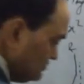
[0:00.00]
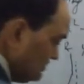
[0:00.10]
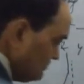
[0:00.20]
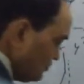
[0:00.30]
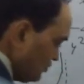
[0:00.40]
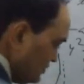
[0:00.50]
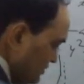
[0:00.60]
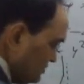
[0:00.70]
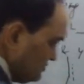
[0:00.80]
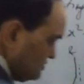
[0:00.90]
we have drawn
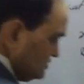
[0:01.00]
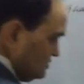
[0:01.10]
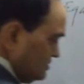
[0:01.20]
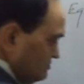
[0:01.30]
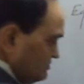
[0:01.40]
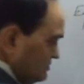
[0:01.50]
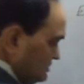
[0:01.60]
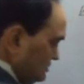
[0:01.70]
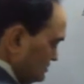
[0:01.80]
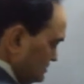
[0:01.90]
here, but
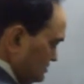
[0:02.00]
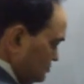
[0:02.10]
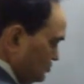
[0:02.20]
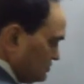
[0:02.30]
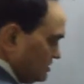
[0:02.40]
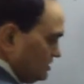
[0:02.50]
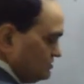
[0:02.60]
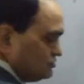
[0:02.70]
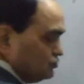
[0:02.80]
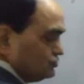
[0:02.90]
these dotted
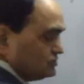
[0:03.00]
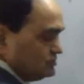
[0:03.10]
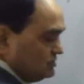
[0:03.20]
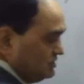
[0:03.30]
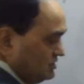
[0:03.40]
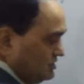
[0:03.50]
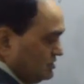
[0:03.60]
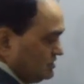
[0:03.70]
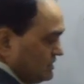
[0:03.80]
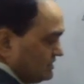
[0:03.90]
lines shows
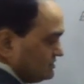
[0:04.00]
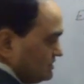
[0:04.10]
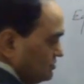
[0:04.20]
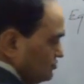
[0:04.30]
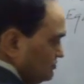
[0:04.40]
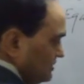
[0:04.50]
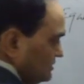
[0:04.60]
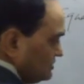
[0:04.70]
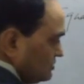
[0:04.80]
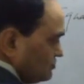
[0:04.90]
that x cannot,
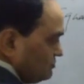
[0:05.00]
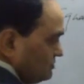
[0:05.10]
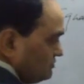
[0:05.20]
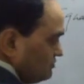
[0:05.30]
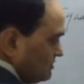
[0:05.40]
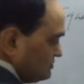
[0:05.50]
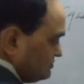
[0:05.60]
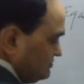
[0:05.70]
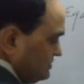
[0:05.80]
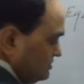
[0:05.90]
y cannot be plus
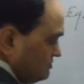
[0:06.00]
b,